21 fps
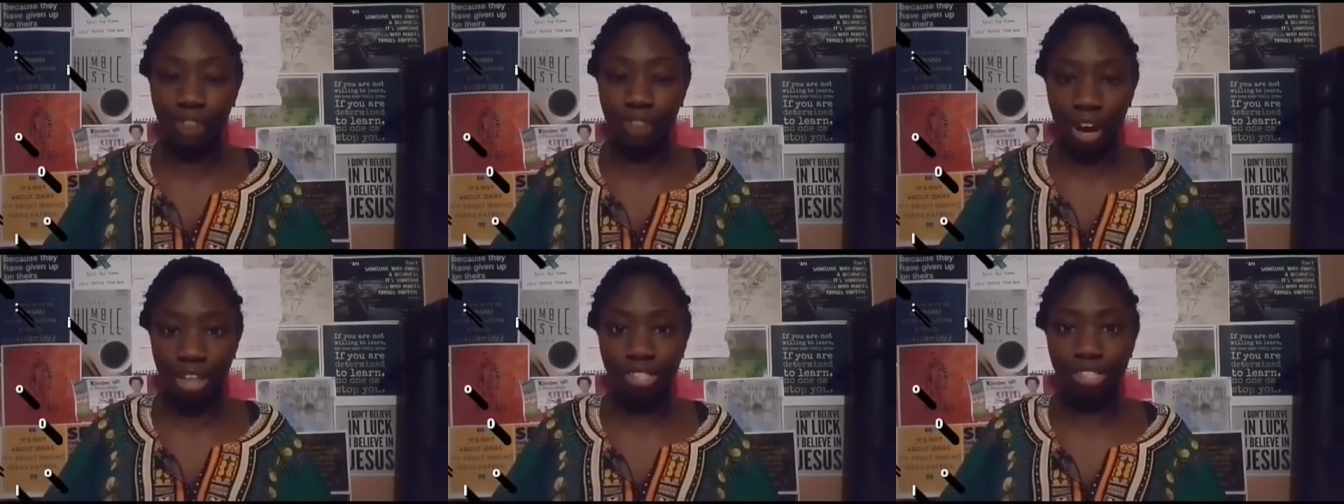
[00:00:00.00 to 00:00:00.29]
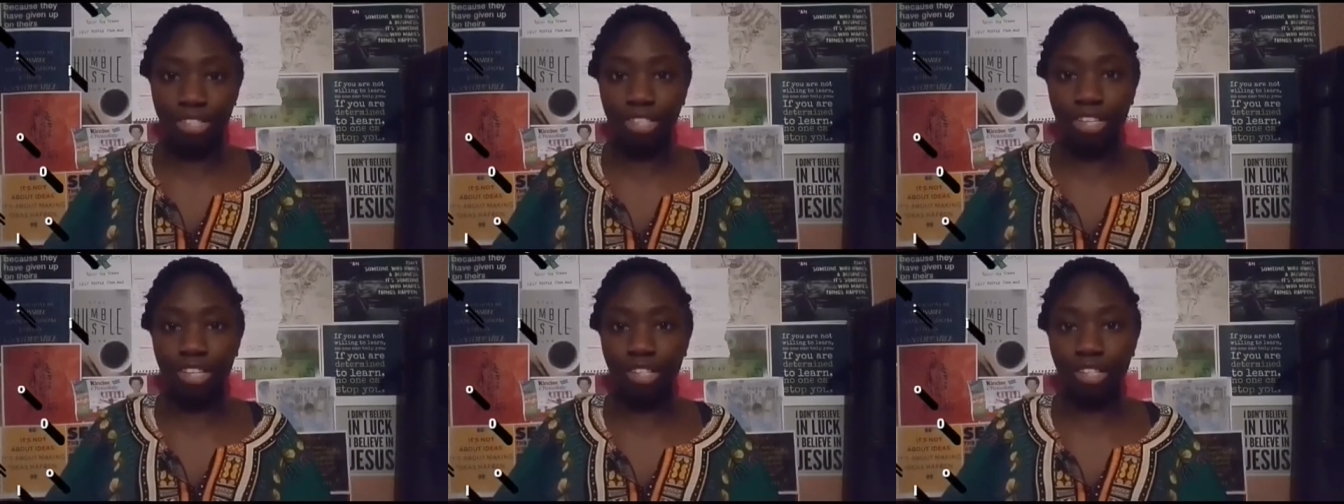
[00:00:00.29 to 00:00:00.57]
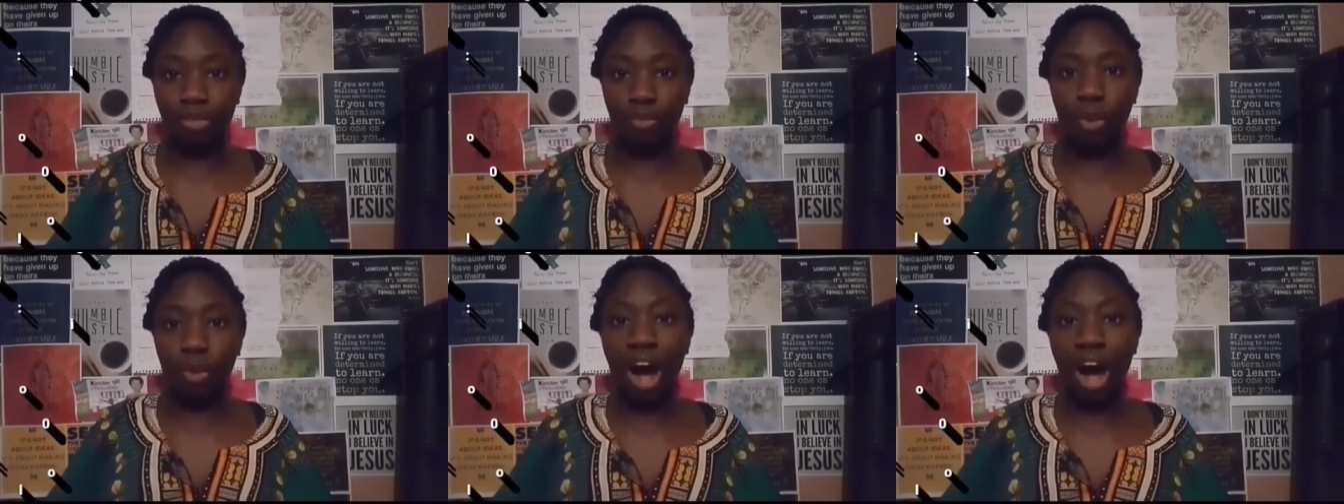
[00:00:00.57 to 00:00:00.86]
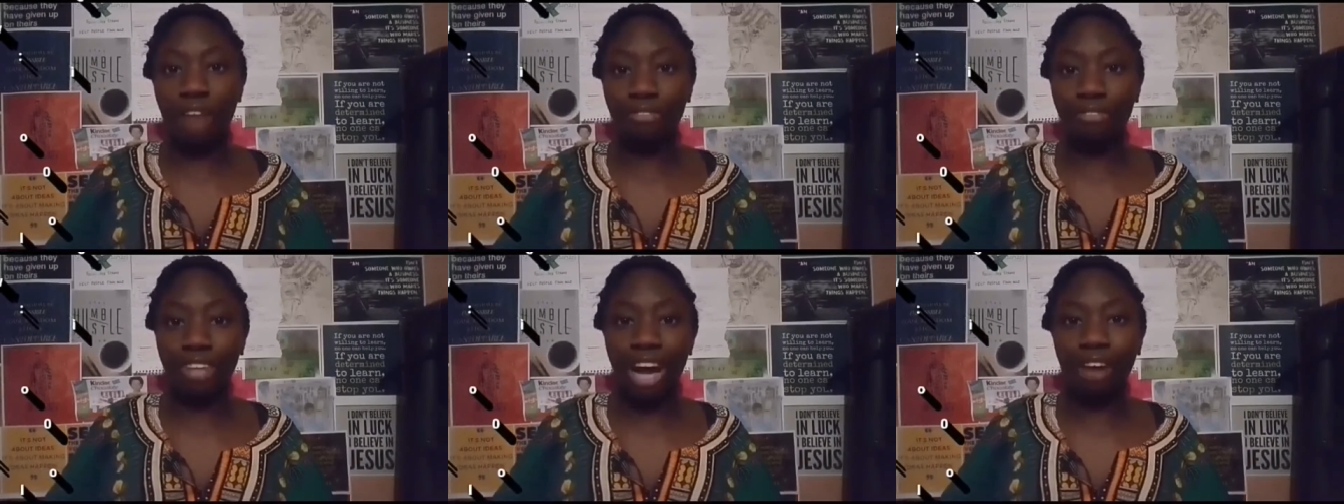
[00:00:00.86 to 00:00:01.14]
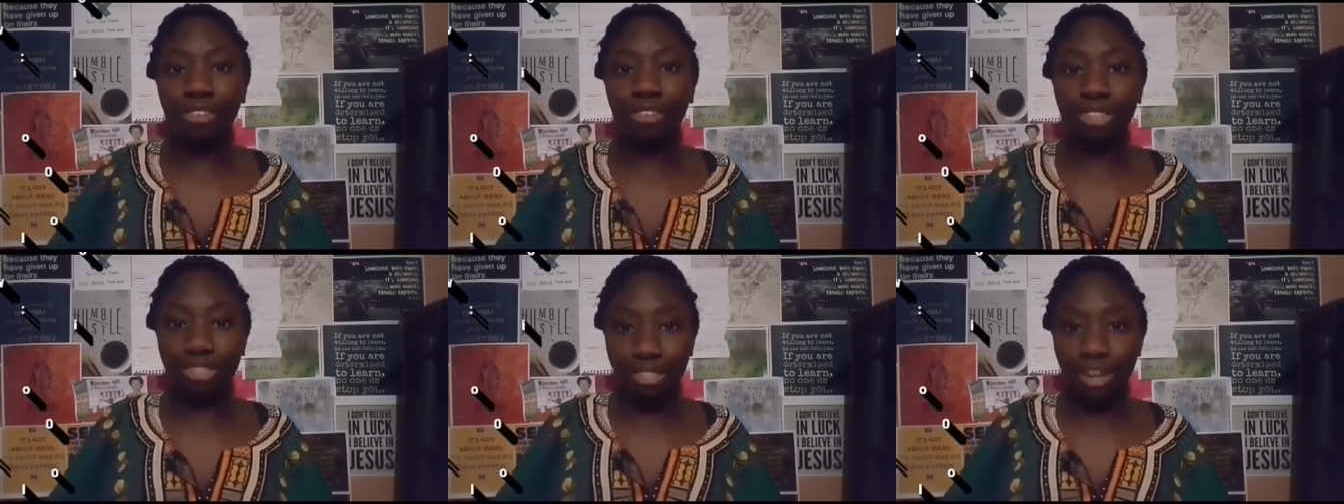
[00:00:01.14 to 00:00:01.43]
versus what I've
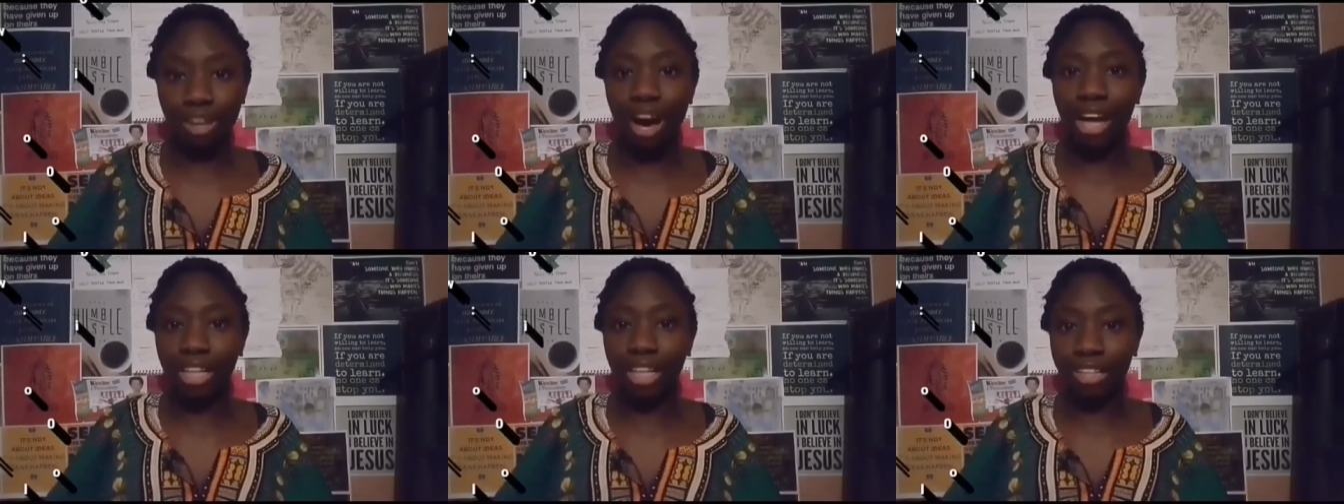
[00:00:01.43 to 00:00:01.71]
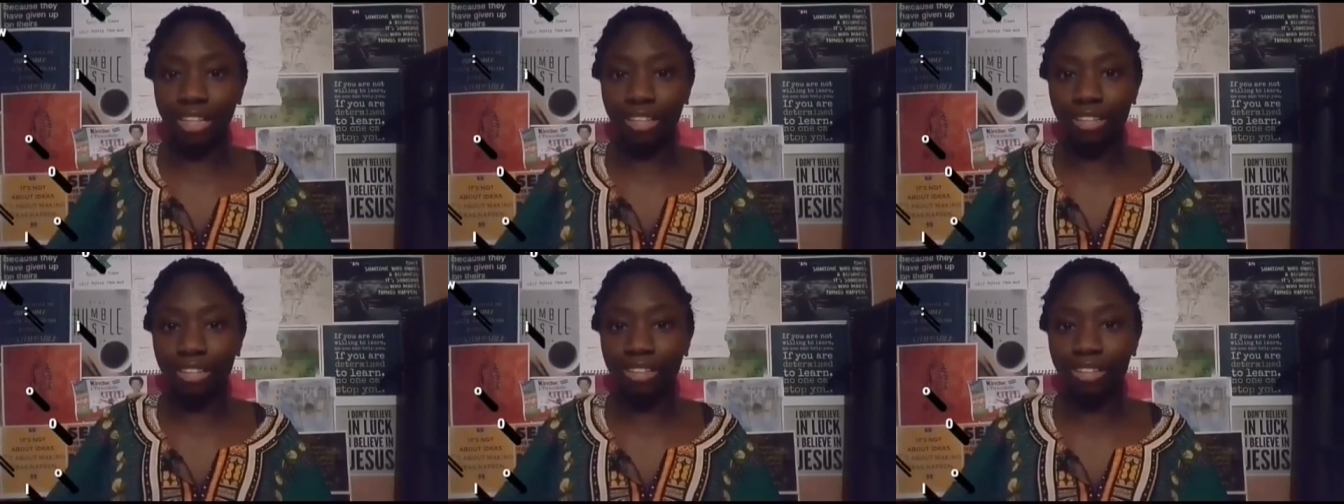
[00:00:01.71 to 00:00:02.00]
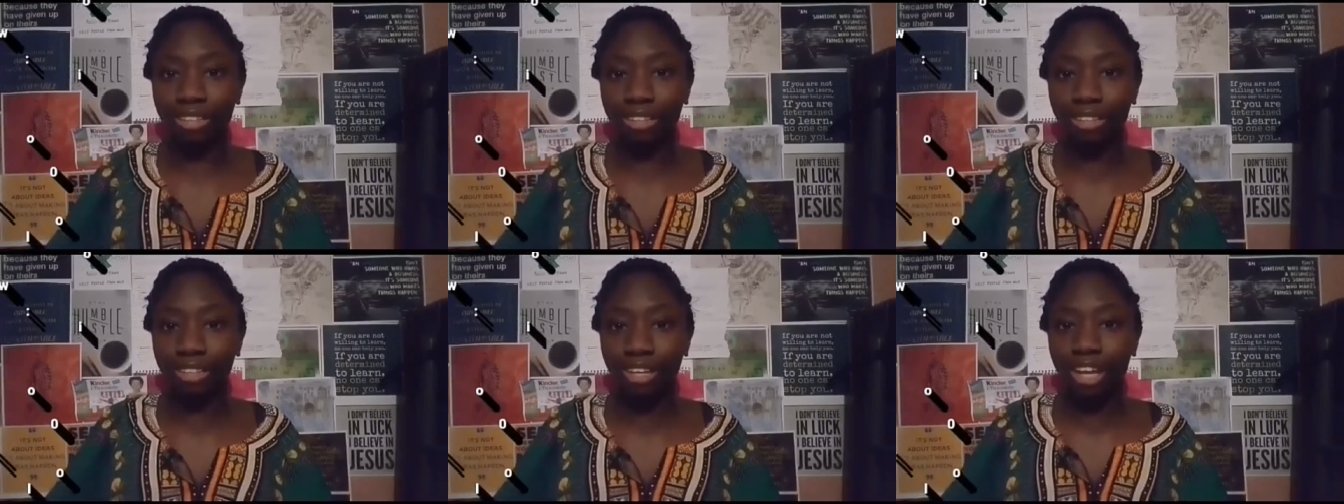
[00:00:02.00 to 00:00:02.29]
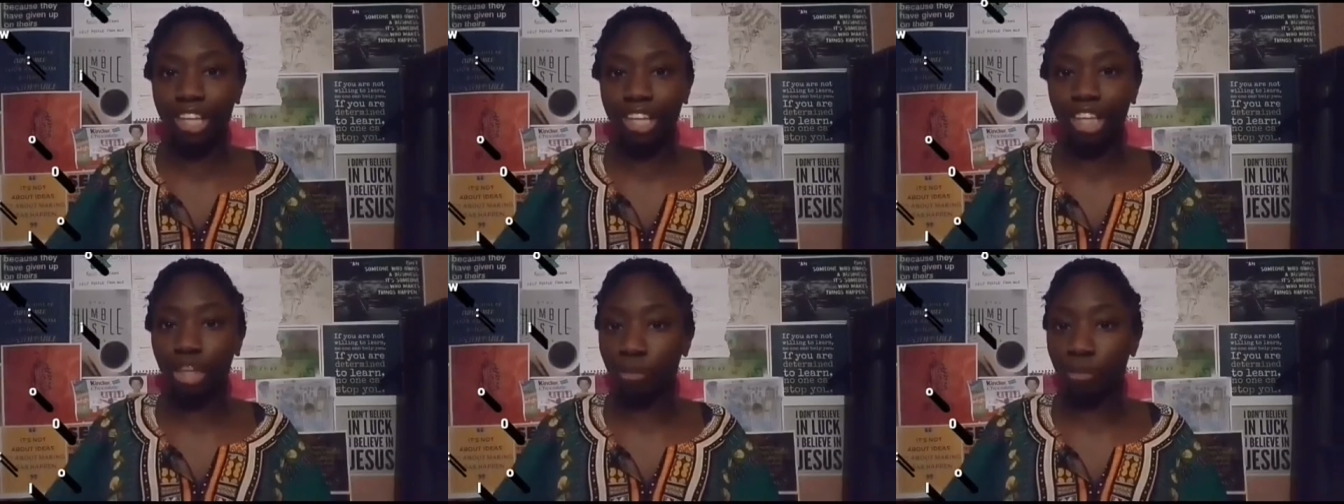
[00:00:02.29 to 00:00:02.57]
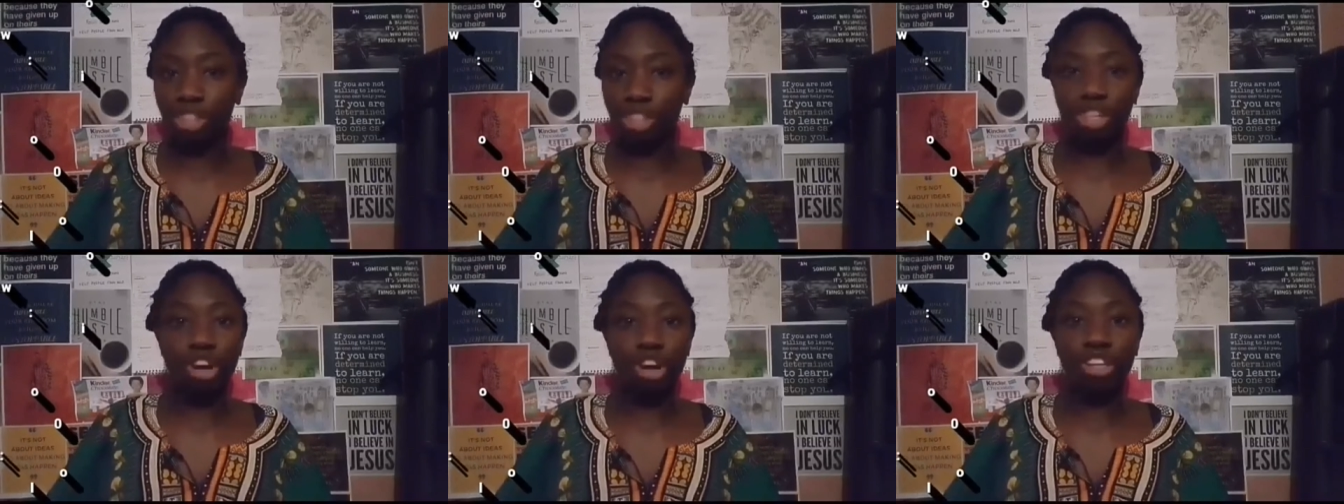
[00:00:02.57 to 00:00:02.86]
now decided,
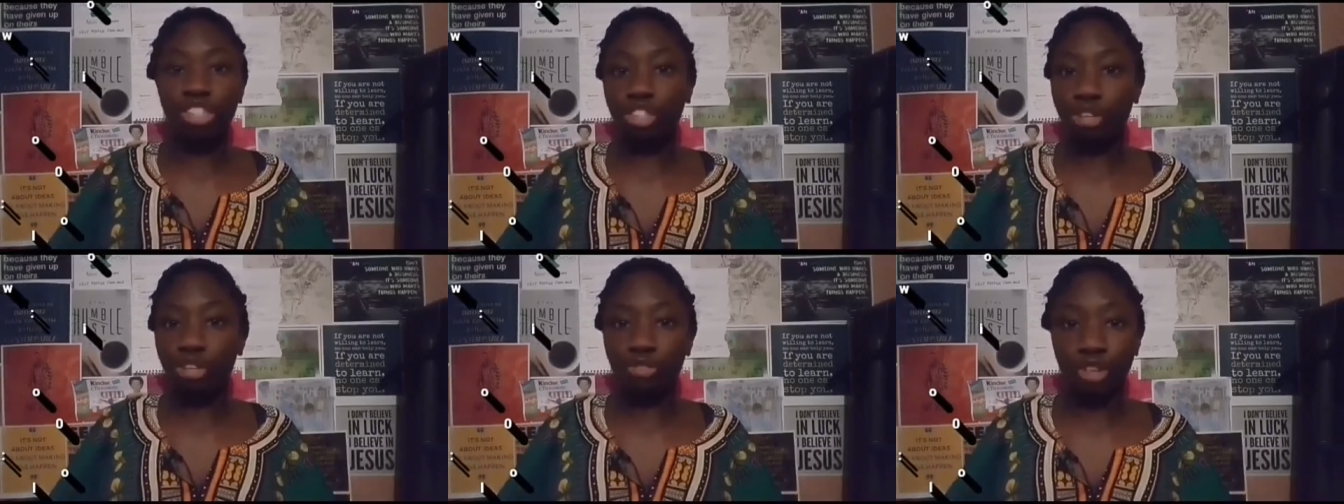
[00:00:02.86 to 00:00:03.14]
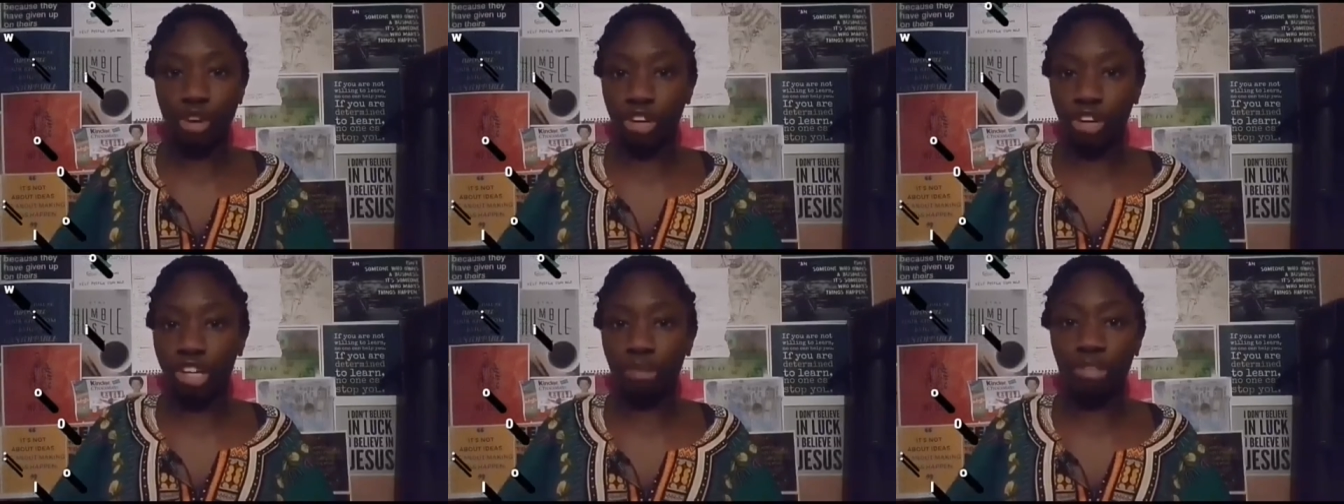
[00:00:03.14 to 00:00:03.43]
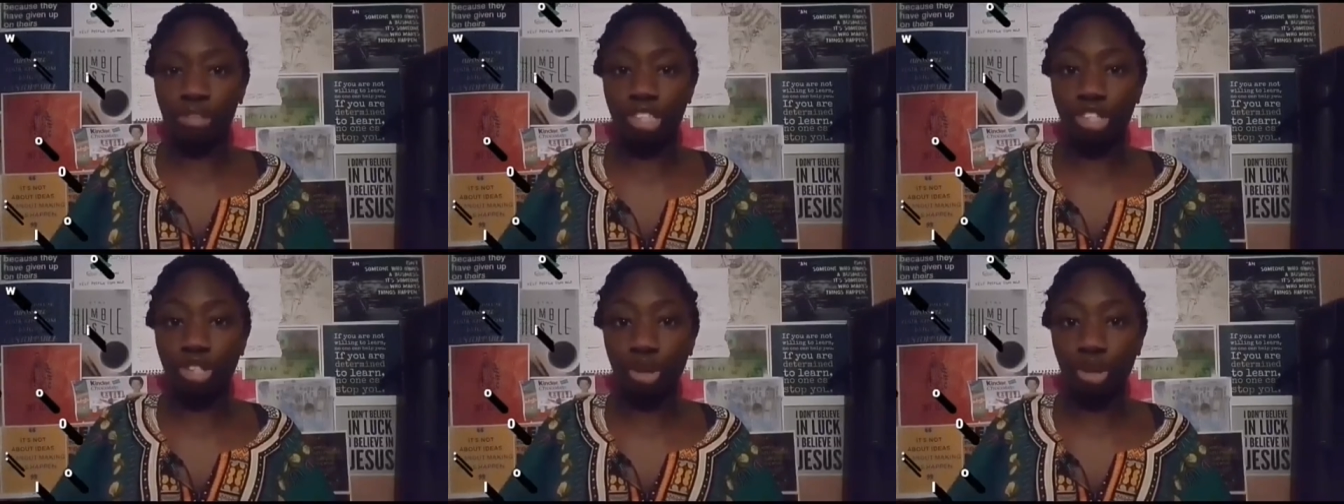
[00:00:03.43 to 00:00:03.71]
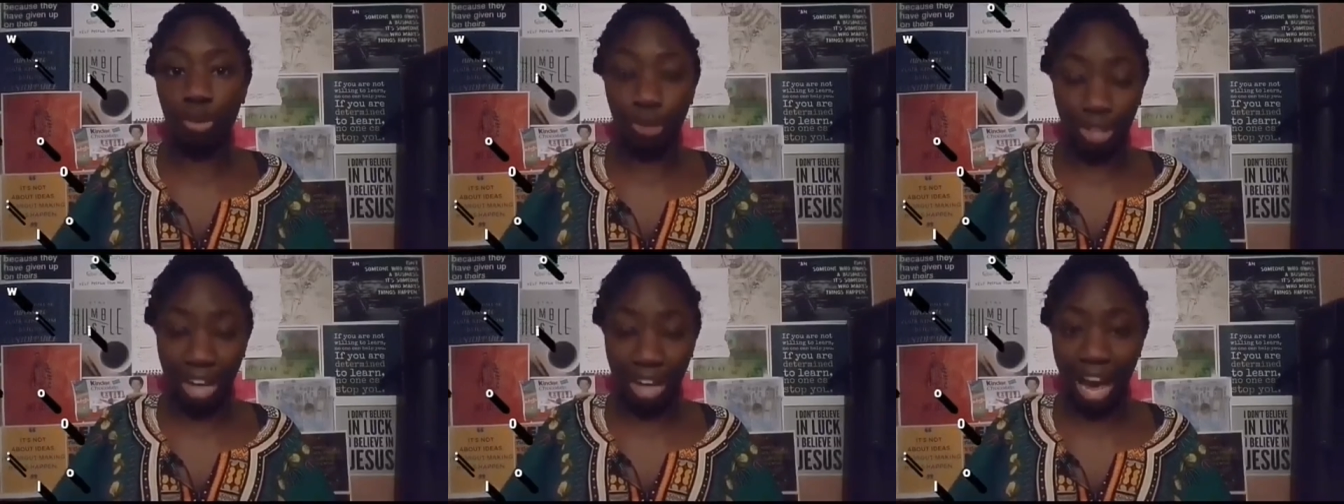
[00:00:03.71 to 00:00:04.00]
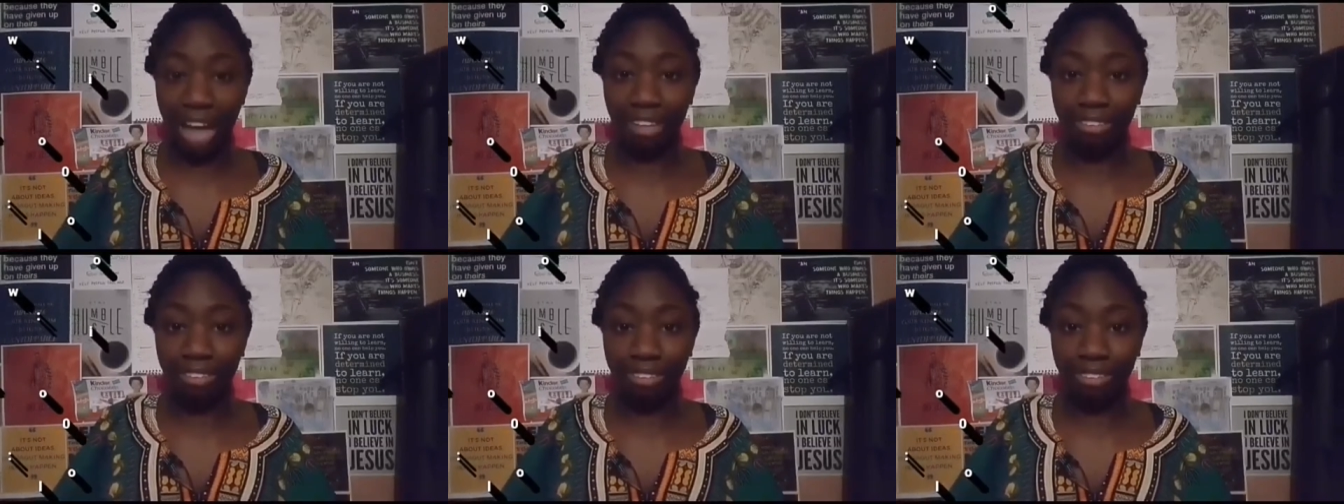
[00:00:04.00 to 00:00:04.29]
the majority of you are going to be so
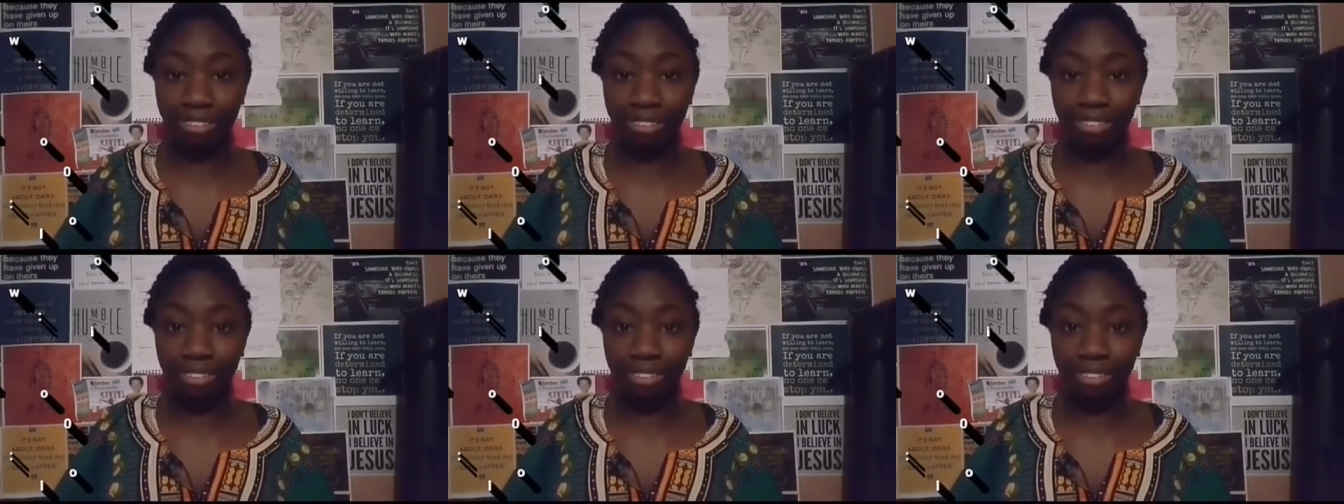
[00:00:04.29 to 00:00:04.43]
glad.